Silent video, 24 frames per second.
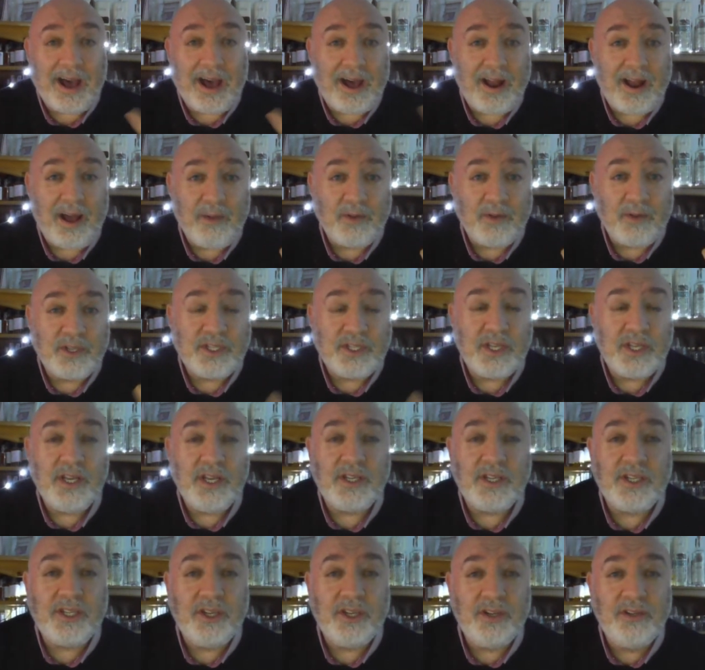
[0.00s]
And I will see
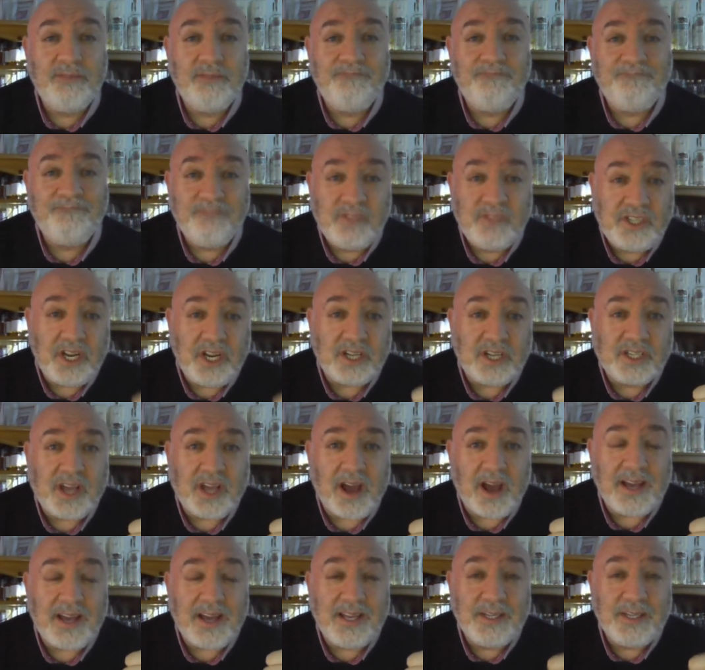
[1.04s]
you soon. Cheers,
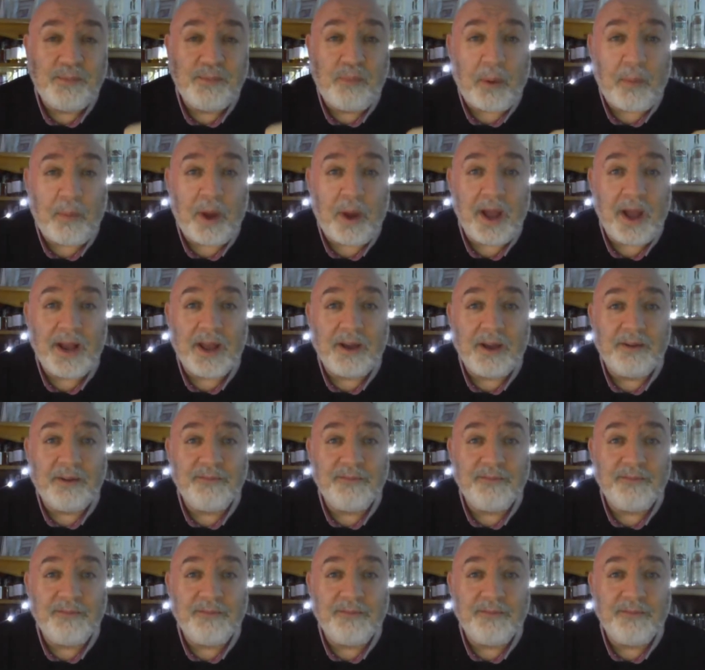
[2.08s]
guys. Bye-bye